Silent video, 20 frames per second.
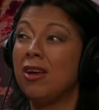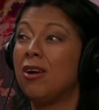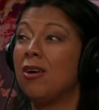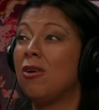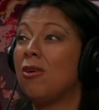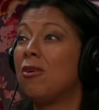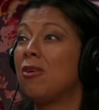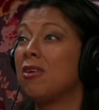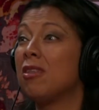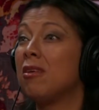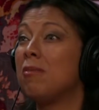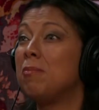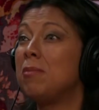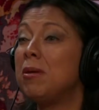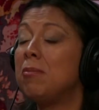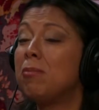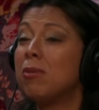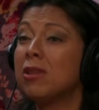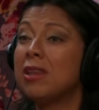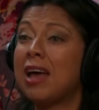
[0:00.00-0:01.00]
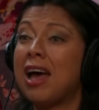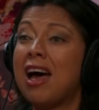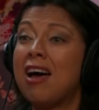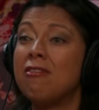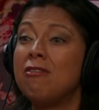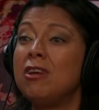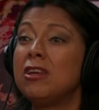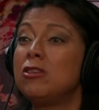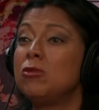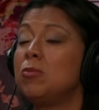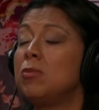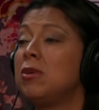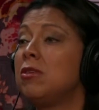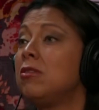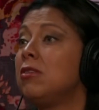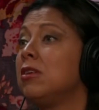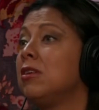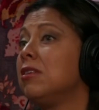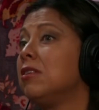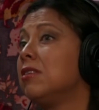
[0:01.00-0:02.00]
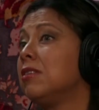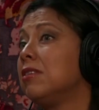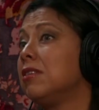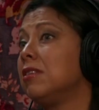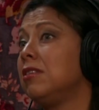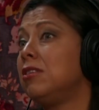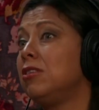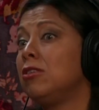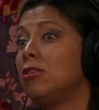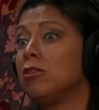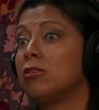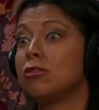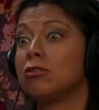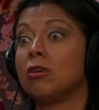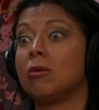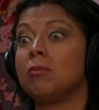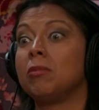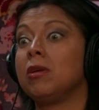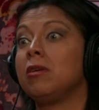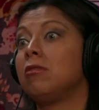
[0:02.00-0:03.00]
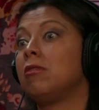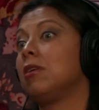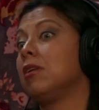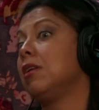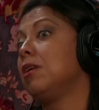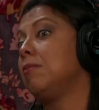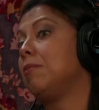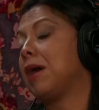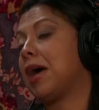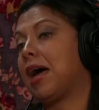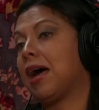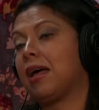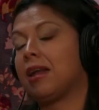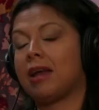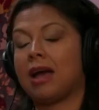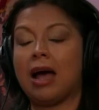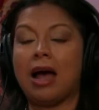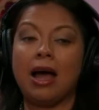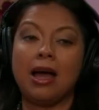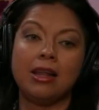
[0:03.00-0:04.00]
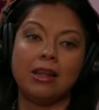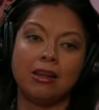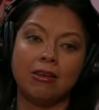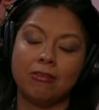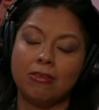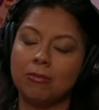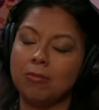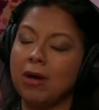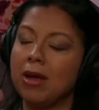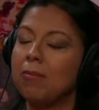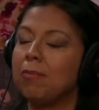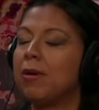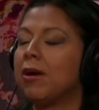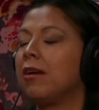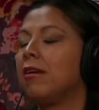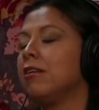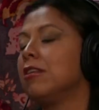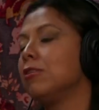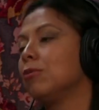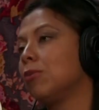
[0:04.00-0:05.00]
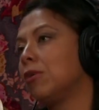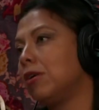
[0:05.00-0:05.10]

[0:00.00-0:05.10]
or the people that have experienced, something really bad. My parents were